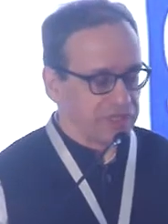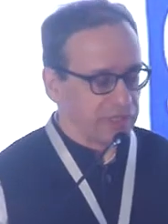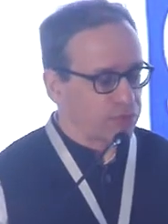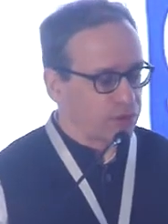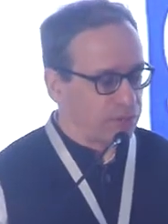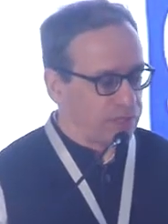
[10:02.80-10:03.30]
their
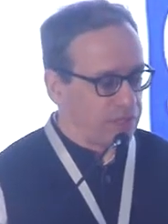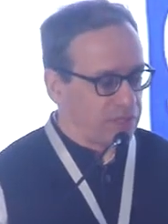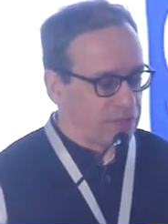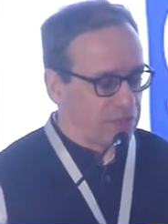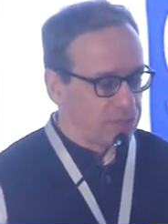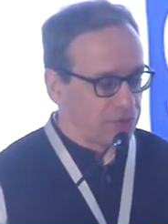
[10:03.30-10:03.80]
prop,
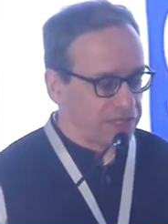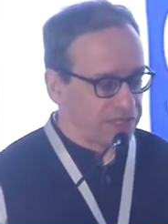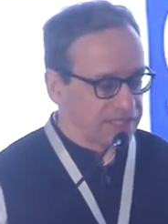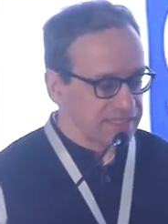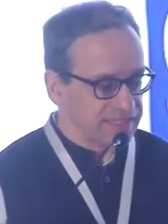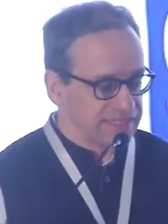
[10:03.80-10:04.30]
uh,
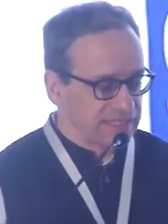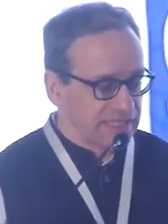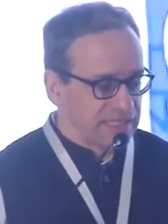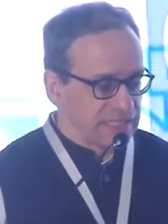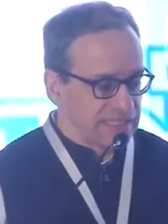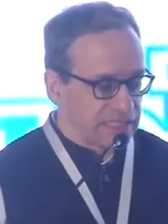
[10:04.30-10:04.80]
products,
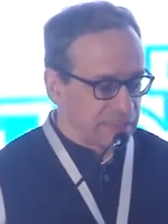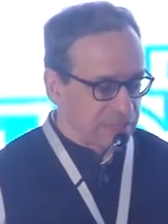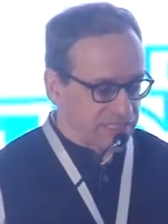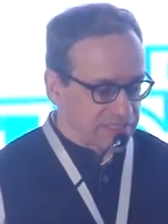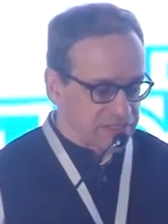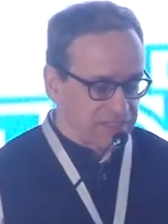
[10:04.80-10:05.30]
um,
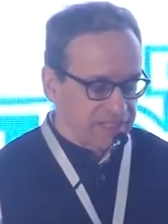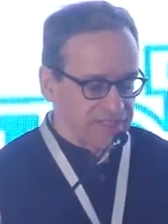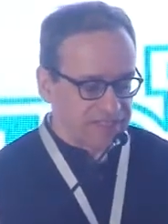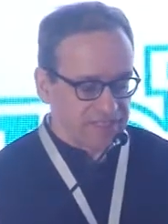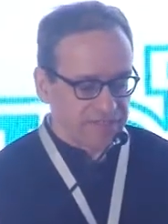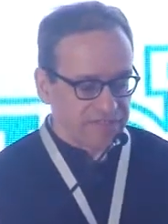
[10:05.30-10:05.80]
as you can
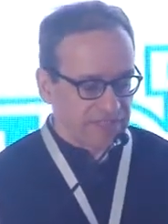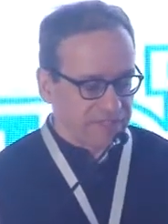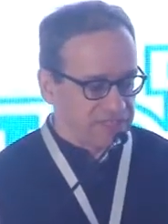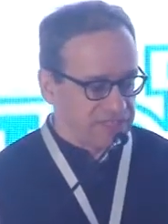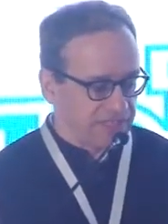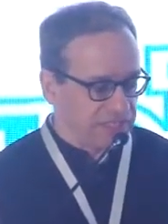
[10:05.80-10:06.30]
see,
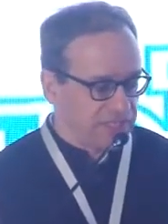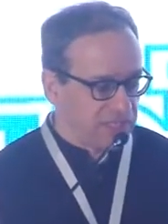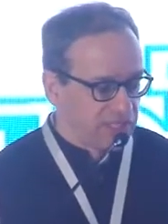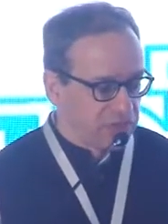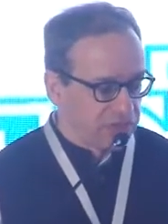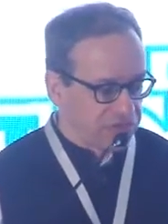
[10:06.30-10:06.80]
73%
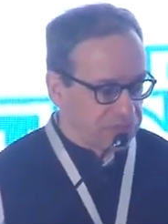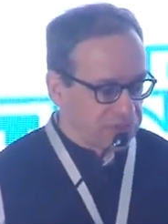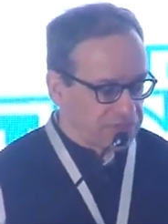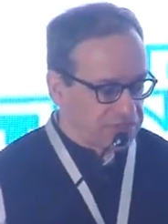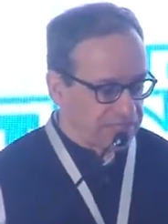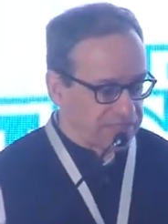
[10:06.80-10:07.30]

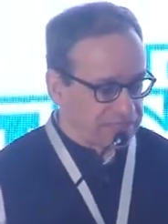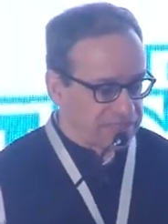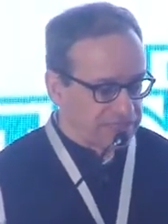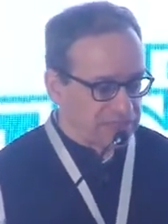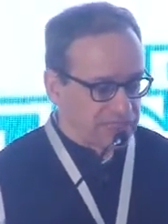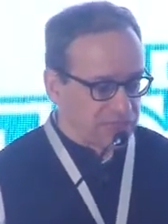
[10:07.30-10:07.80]

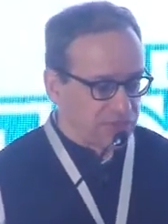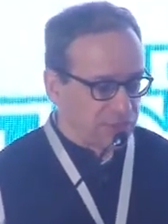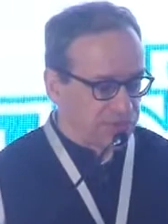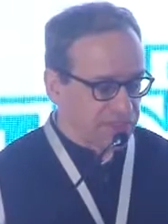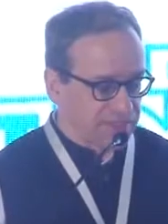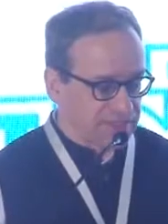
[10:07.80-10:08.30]
in
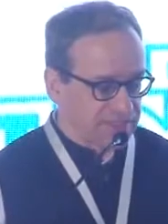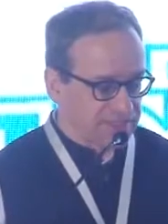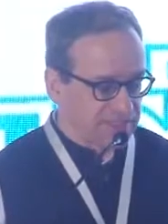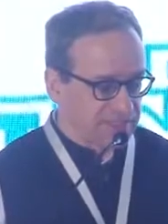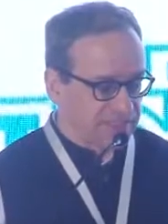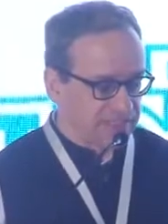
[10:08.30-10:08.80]

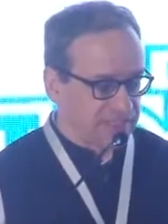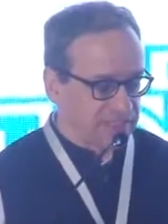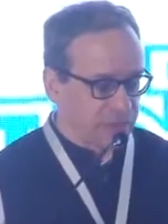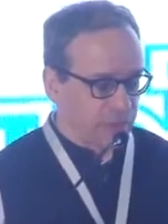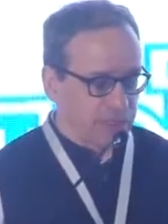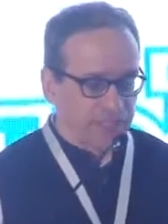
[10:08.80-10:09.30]

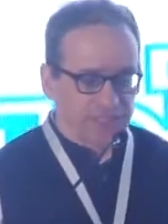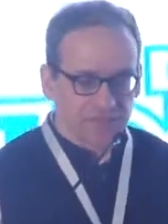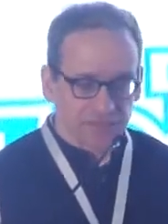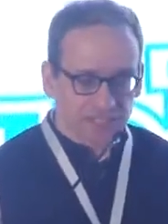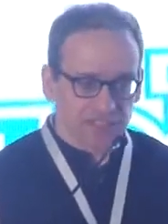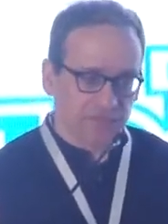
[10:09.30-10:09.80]
2016, whereas
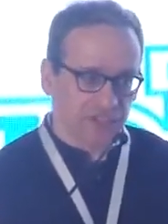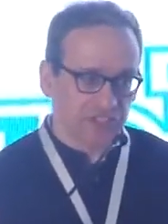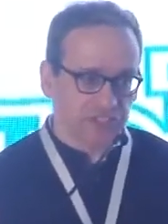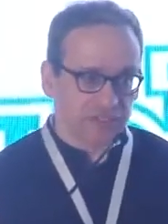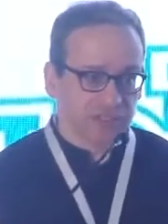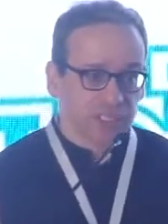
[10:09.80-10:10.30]
fast
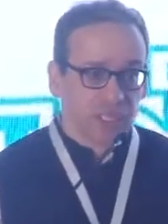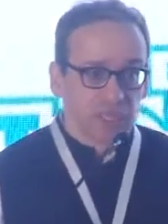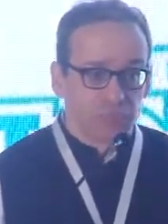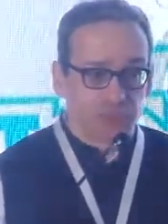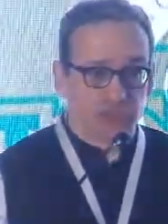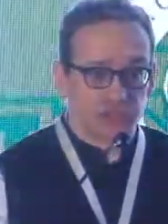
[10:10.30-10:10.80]
fashion
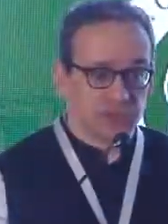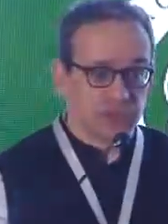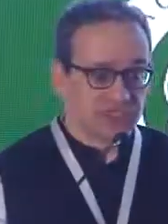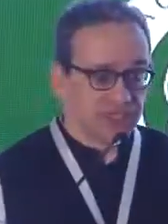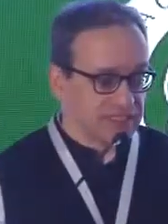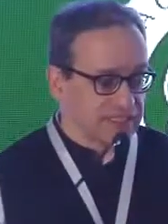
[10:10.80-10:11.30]

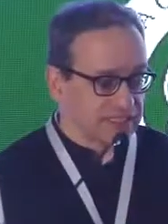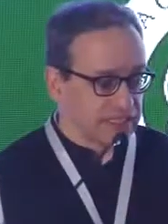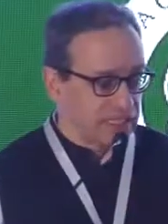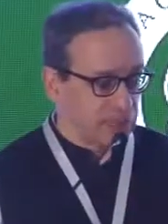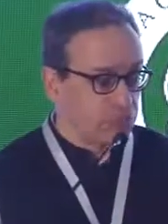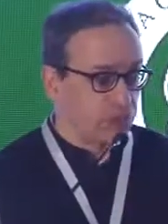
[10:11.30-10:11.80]
producers,
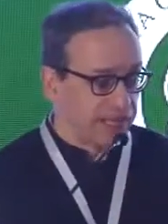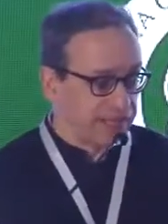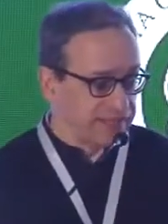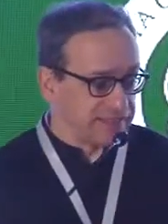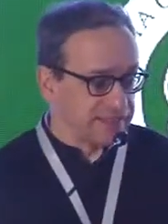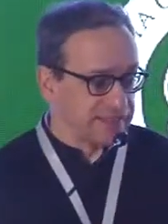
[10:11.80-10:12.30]
uh,
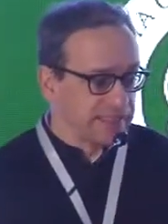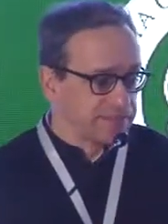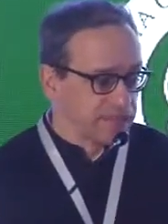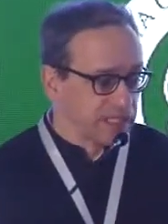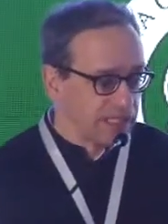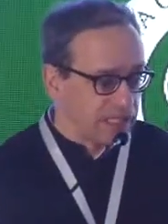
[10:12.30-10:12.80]
brands,
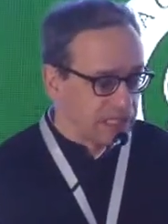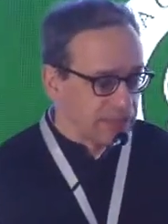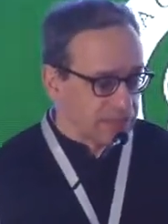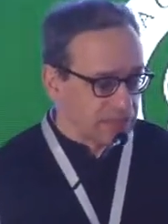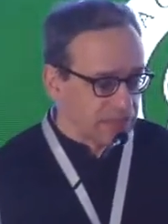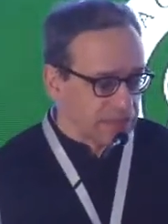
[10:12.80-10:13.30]

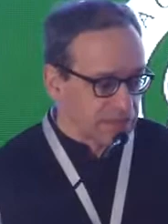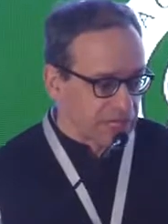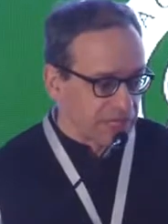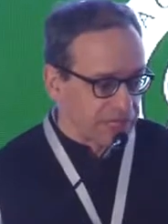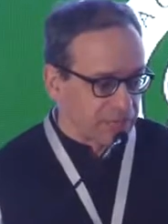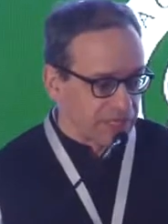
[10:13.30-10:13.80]
um,
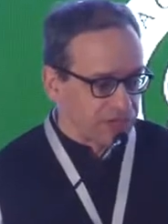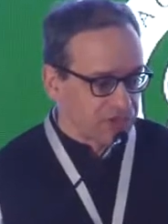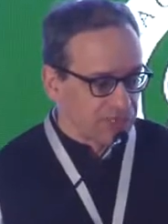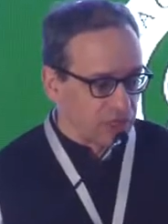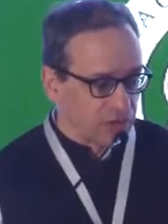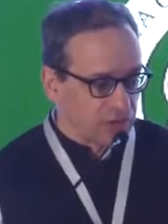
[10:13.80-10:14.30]
have a much
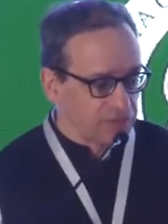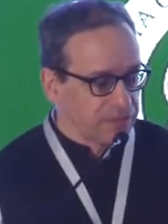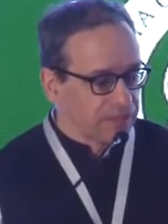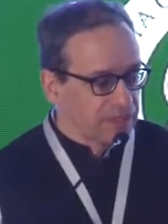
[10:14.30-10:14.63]
lower